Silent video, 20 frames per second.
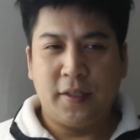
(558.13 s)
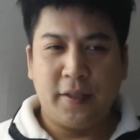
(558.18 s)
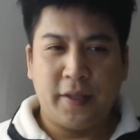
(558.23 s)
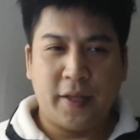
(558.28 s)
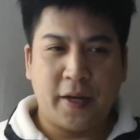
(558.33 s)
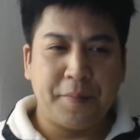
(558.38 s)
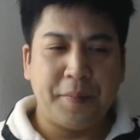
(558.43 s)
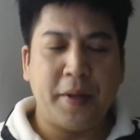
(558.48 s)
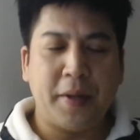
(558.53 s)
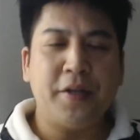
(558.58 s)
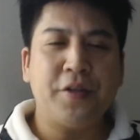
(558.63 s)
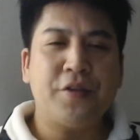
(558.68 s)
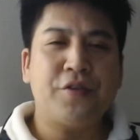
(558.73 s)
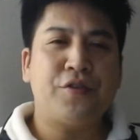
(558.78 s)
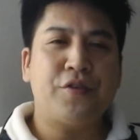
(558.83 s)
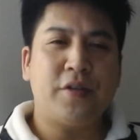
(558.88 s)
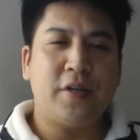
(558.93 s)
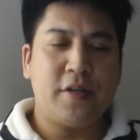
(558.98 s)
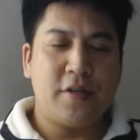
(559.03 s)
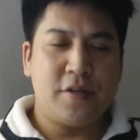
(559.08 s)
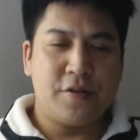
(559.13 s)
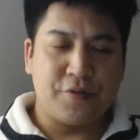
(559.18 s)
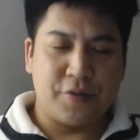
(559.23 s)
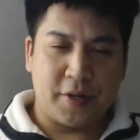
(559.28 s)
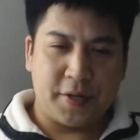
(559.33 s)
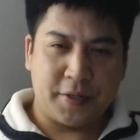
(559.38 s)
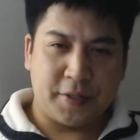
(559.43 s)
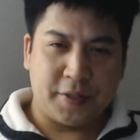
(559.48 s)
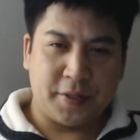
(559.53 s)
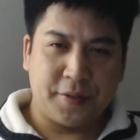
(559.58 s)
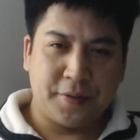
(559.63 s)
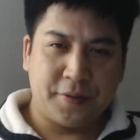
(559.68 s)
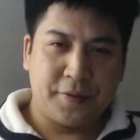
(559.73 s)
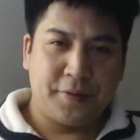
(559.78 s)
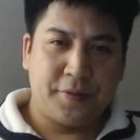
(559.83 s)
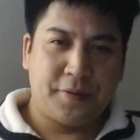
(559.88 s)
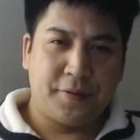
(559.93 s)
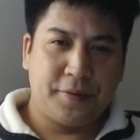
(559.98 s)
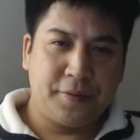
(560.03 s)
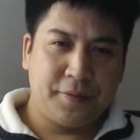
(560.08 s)
There are many children
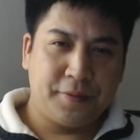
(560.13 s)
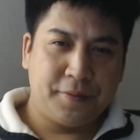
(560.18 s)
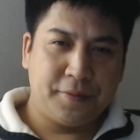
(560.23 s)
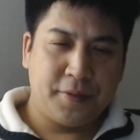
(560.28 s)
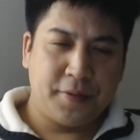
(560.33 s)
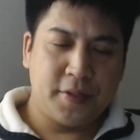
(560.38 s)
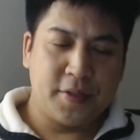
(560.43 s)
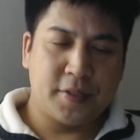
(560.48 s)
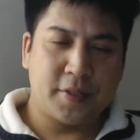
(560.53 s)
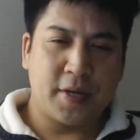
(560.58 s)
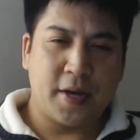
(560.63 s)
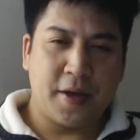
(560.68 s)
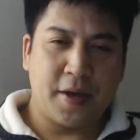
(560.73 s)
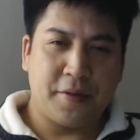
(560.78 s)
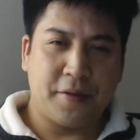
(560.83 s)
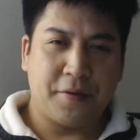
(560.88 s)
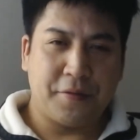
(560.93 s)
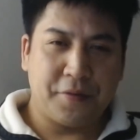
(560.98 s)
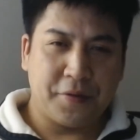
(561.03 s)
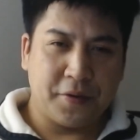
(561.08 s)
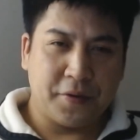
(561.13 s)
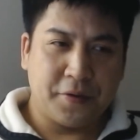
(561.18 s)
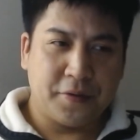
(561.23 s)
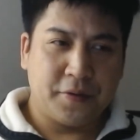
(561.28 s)
inside of you.